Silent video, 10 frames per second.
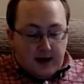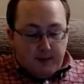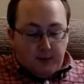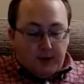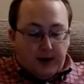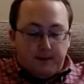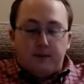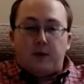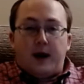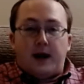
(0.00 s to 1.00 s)
morning,
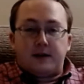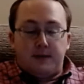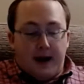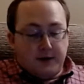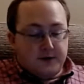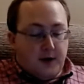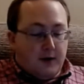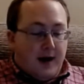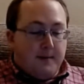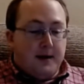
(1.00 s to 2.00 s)
and we had to be out of our
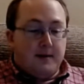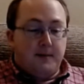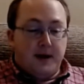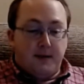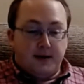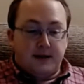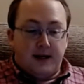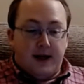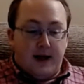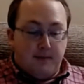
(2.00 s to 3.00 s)
Airbnb by 10
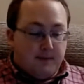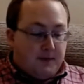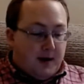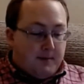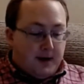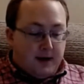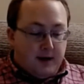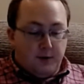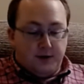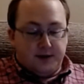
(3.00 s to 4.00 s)
a.m, and my
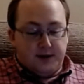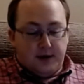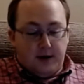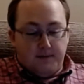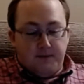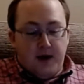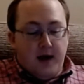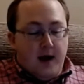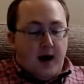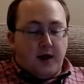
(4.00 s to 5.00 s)
car wouldn't start.
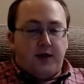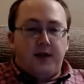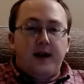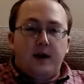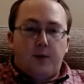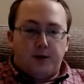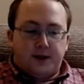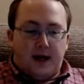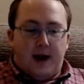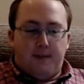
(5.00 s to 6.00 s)
I think what had
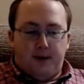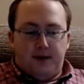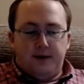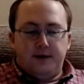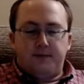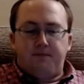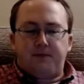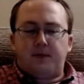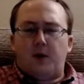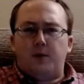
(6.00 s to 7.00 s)
happened
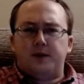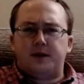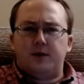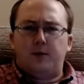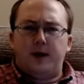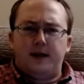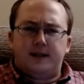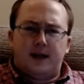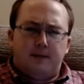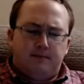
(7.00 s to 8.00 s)
was
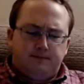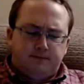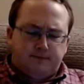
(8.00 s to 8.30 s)
that